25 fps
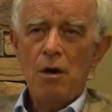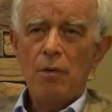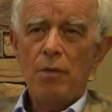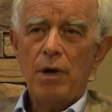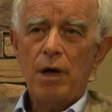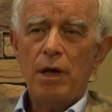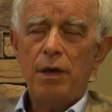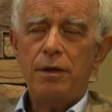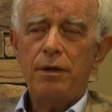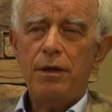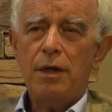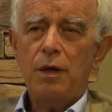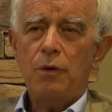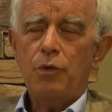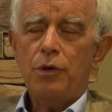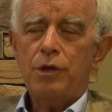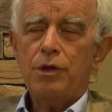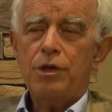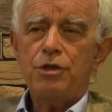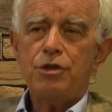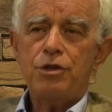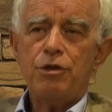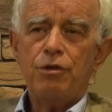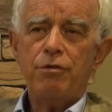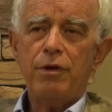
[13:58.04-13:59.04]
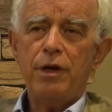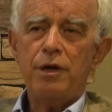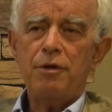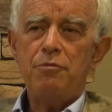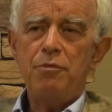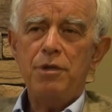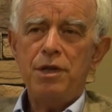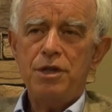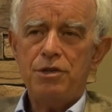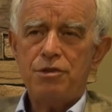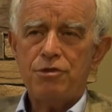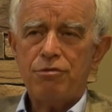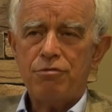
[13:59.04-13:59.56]
But I think what is a great
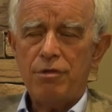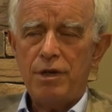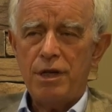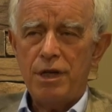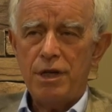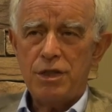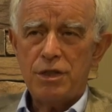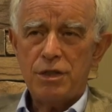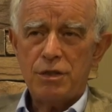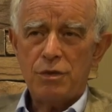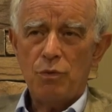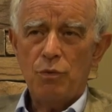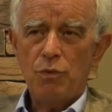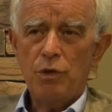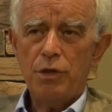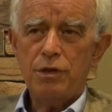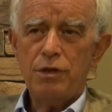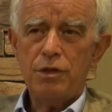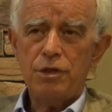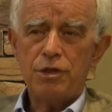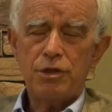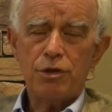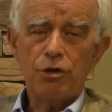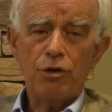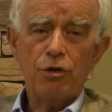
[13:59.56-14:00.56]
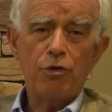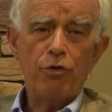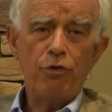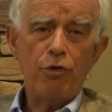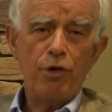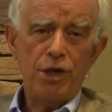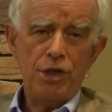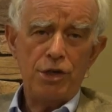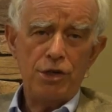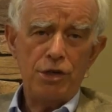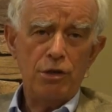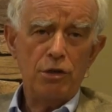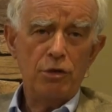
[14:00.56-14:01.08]
mystery is, what is the
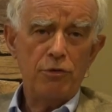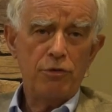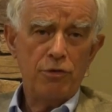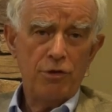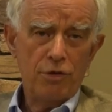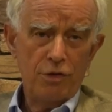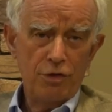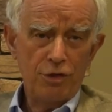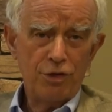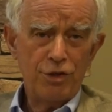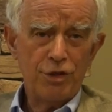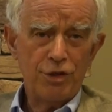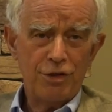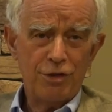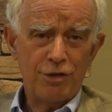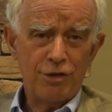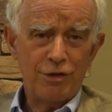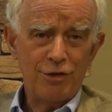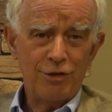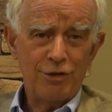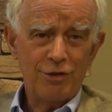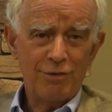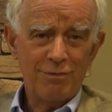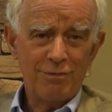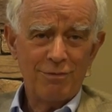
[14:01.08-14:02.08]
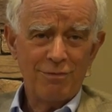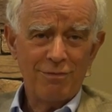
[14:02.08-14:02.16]
origin of consciousness?